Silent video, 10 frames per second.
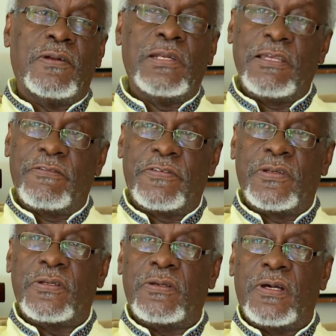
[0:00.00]

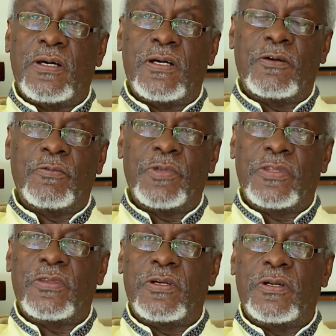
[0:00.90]
lived
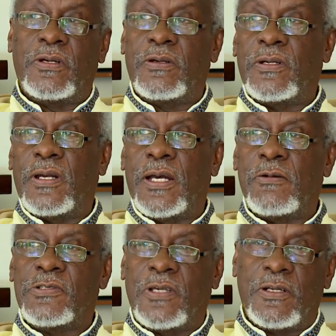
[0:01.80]
with her. I
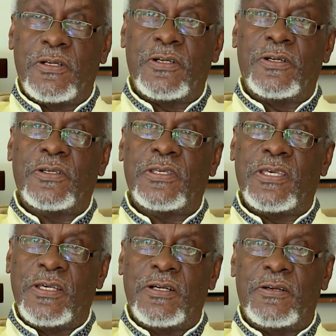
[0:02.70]
was under her
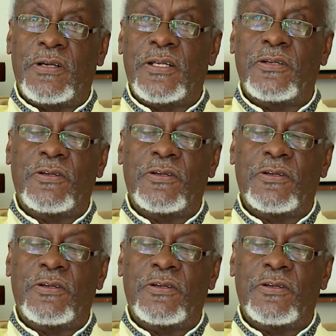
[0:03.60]
care and